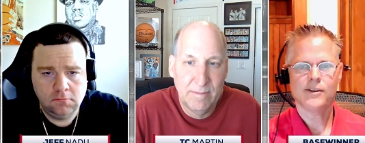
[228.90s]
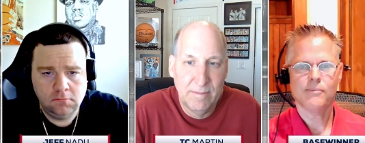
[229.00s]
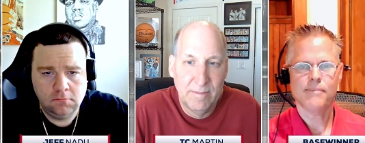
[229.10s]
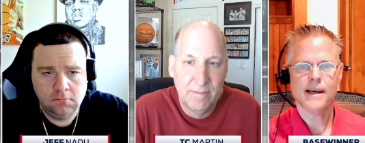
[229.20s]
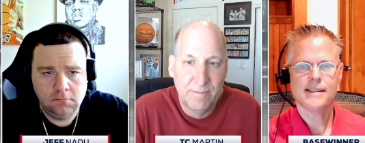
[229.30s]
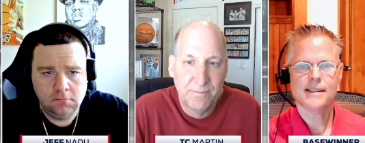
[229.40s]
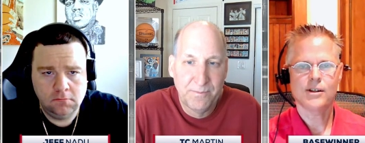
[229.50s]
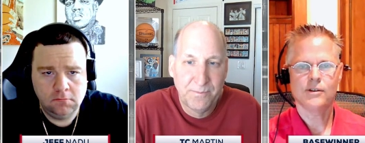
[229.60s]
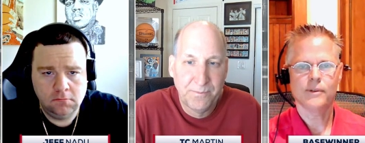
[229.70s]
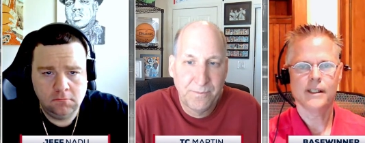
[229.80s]
Speaker 1: had their bets
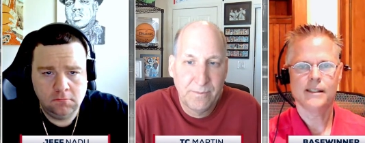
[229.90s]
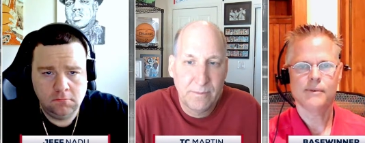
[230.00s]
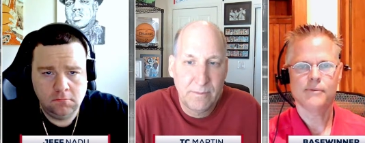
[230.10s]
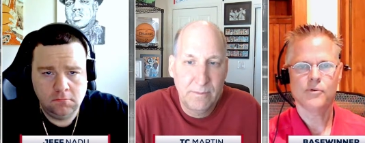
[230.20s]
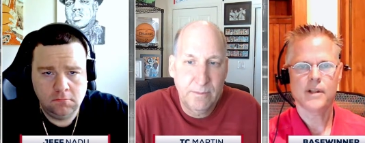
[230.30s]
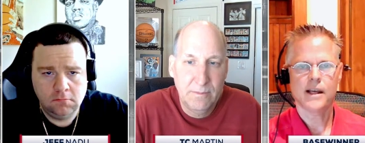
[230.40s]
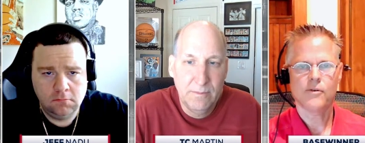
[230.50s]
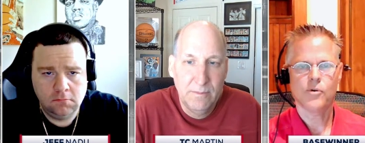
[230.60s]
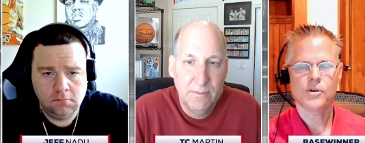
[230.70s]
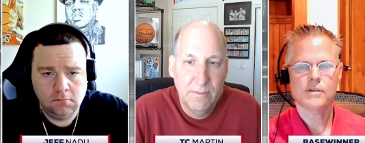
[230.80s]
in already before
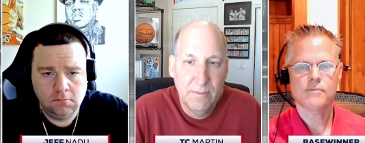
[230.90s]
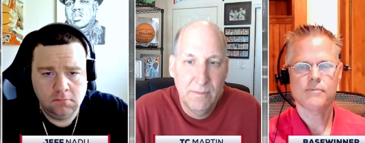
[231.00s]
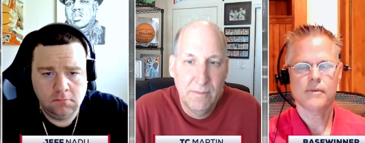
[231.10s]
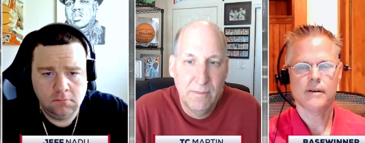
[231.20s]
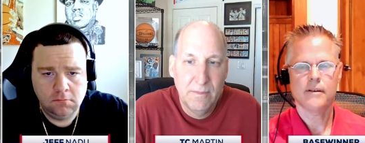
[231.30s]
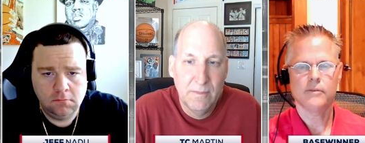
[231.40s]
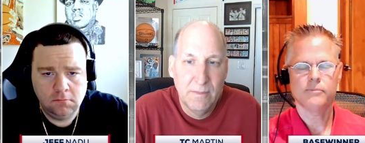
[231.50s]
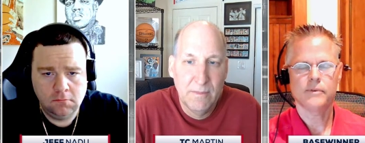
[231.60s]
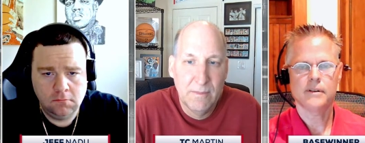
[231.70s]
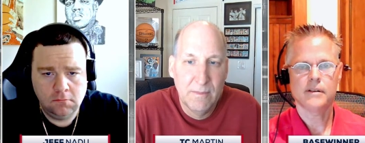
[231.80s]
that horse, you
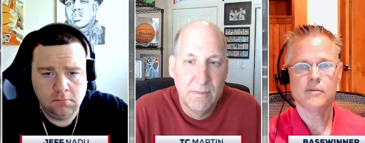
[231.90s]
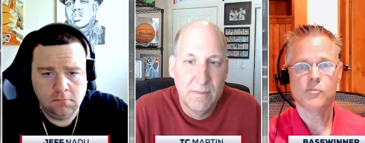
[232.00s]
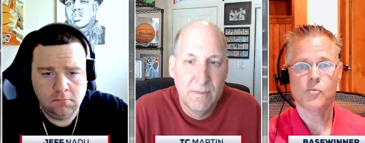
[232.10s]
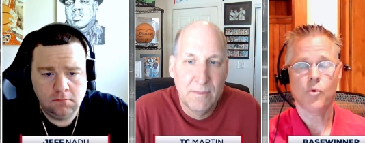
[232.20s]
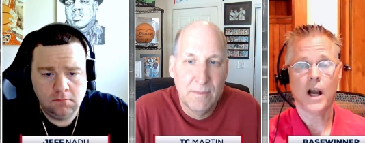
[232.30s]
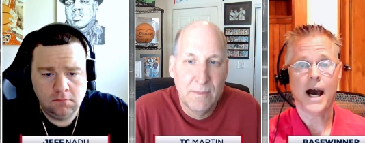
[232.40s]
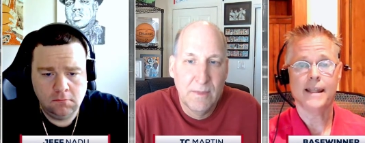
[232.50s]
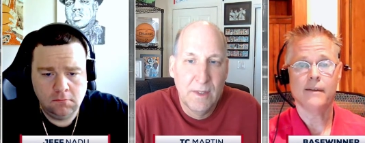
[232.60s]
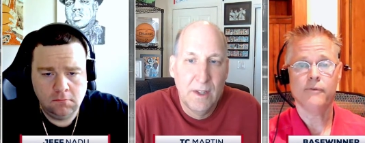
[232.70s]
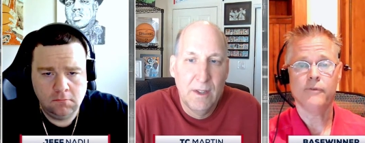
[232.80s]
know,
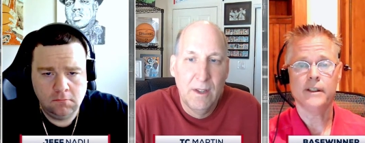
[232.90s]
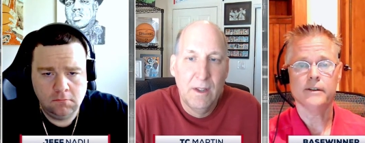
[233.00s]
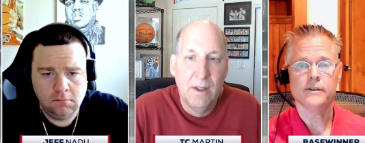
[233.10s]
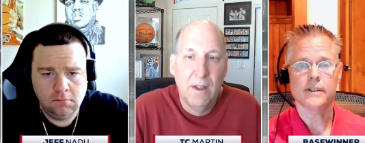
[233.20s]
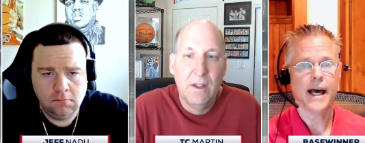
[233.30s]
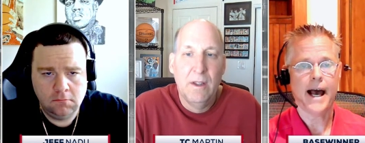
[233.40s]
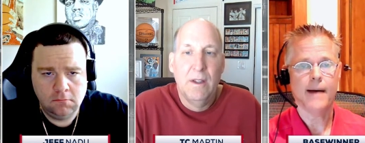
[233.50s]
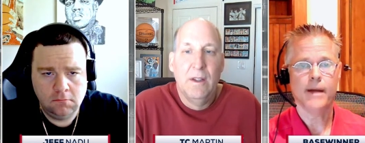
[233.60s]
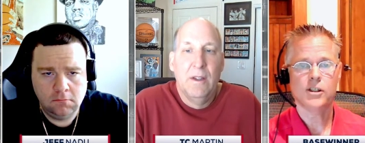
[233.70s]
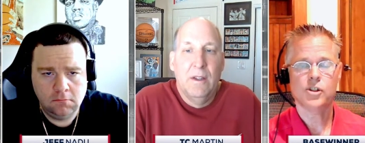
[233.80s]
got in the field.
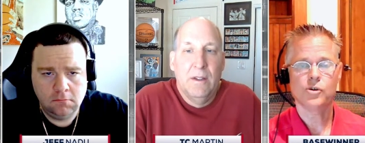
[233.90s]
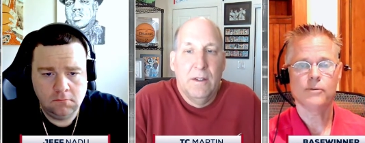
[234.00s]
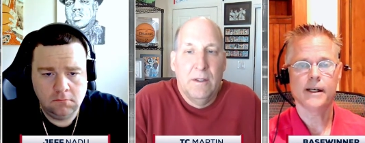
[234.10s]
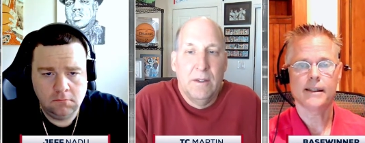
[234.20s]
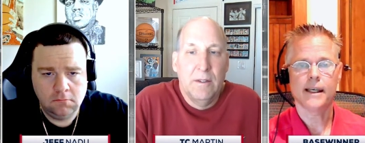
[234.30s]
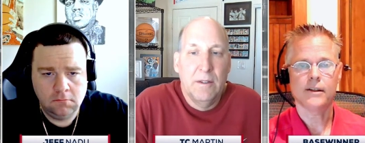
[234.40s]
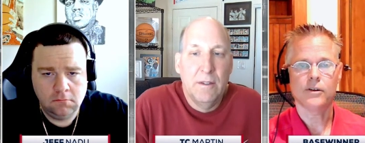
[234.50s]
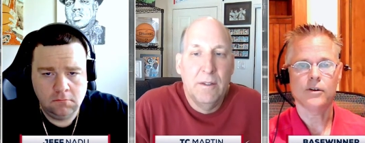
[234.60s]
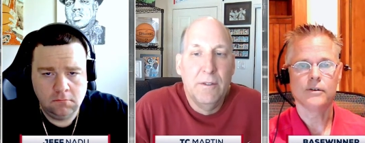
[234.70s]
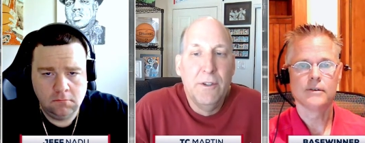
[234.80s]
I'm not sure about
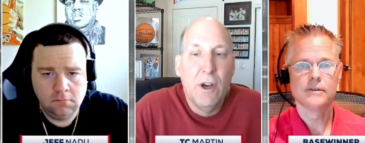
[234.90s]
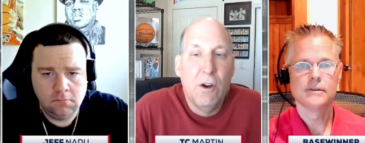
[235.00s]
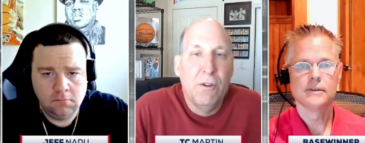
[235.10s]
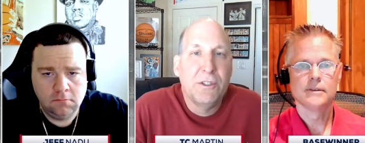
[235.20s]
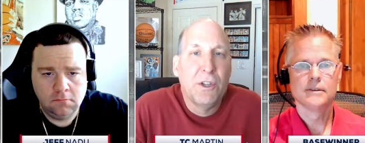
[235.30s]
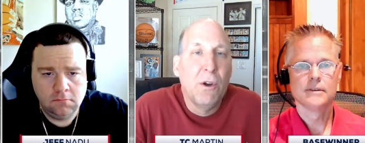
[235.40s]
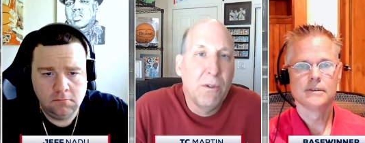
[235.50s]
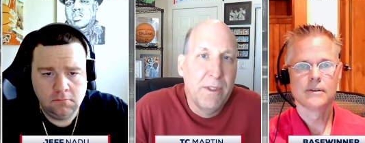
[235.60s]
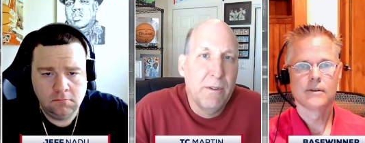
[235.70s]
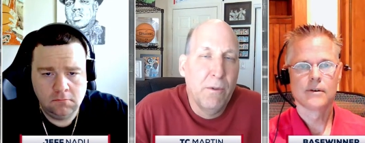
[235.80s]
that, though.
Speaker 2: No,
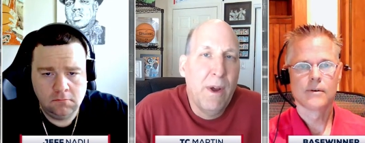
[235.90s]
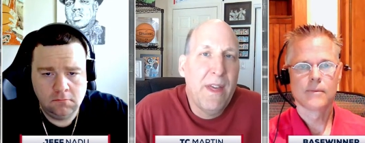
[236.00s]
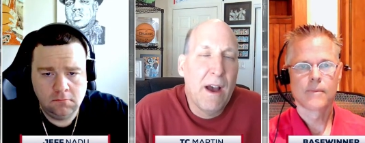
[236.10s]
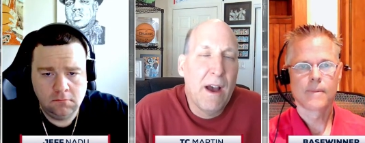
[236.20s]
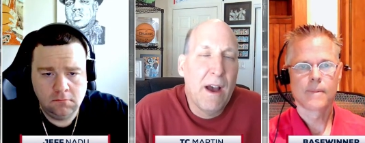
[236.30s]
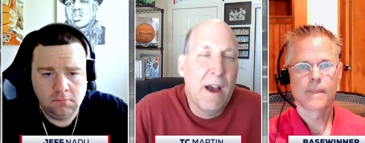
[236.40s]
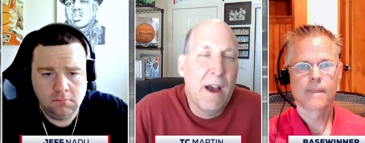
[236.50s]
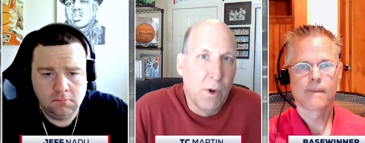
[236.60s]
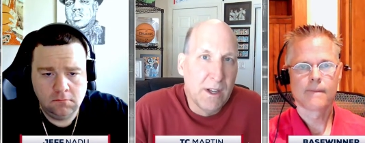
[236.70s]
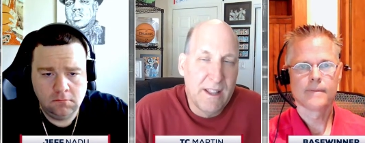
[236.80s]
so the way that
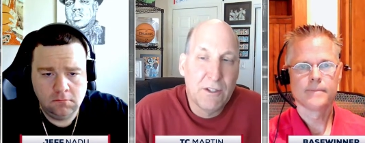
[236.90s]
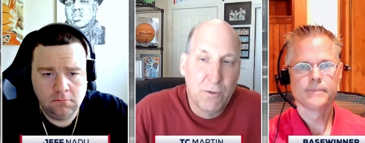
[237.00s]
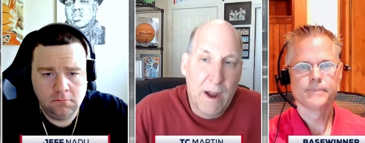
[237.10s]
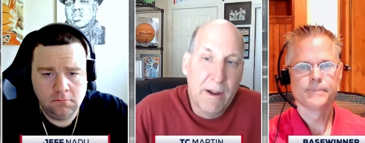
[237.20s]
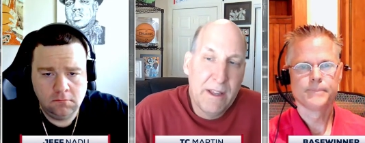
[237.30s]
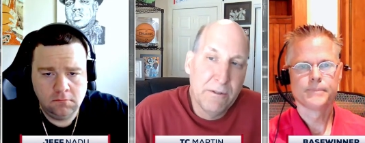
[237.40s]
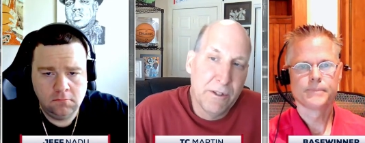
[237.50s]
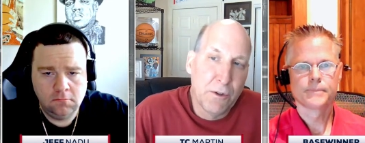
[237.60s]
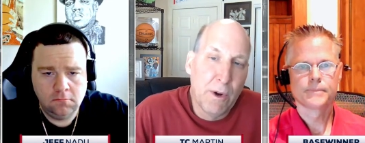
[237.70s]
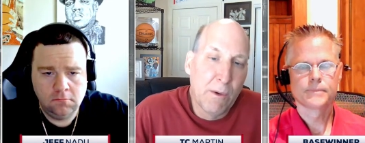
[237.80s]
worked was, and that's why he
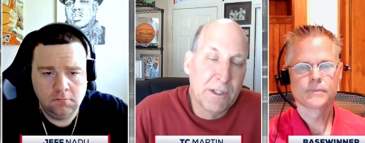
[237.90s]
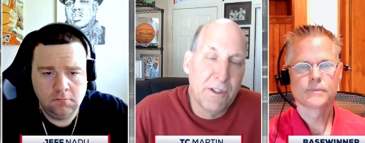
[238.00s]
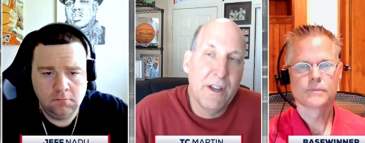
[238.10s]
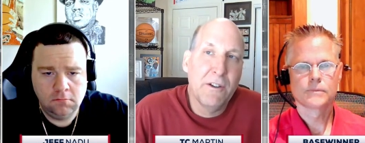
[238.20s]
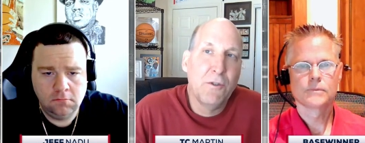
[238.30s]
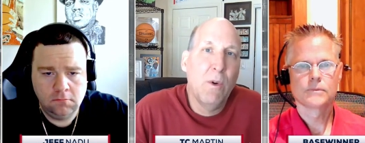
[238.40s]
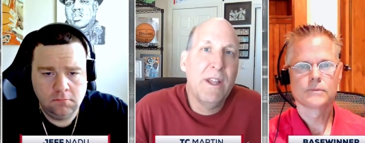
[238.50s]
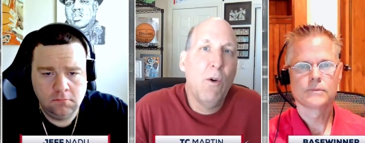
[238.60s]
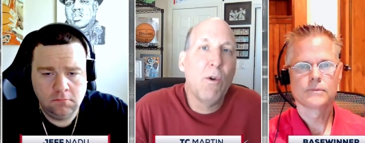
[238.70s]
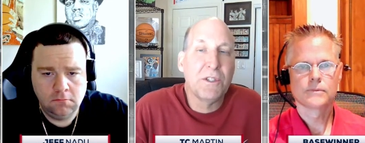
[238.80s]
was the 21. So you had a
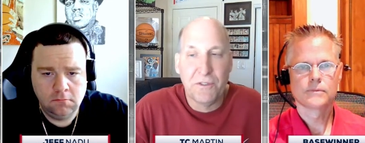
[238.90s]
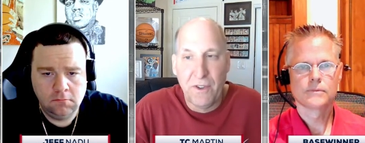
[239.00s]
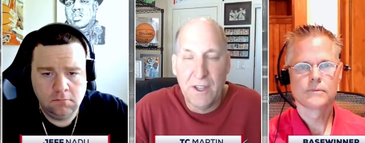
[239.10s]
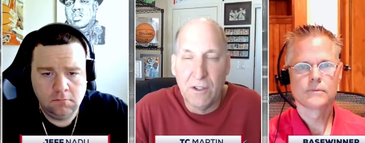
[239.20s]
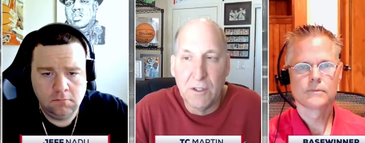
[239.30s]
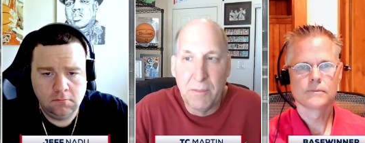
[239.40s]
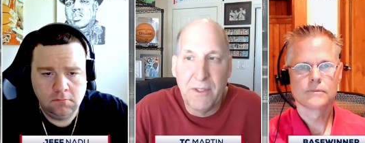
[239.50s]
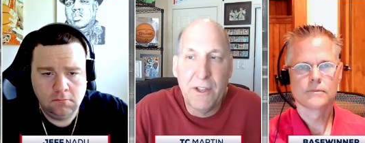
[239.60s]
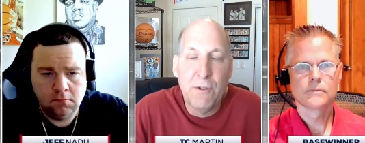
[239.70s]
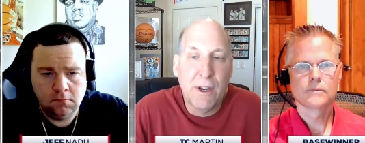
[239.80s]
20-horse field,
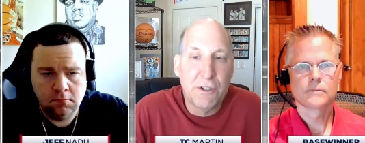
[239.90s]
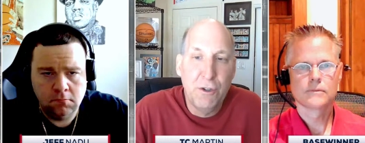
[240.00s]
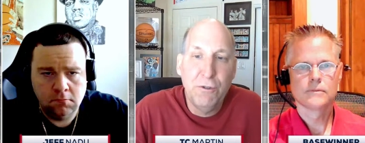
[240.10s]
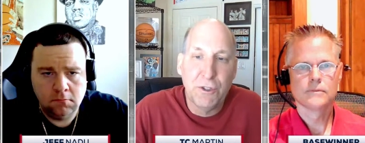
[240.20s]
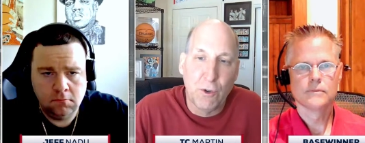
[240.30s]
but then you had two